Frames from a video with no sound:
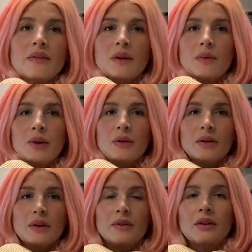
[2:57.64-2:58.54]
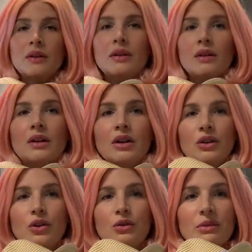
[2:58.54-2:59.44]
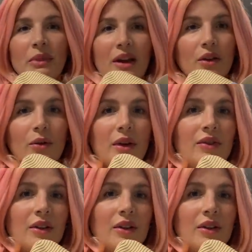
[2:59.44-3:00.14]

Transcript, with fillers: Like we don't even use a microwave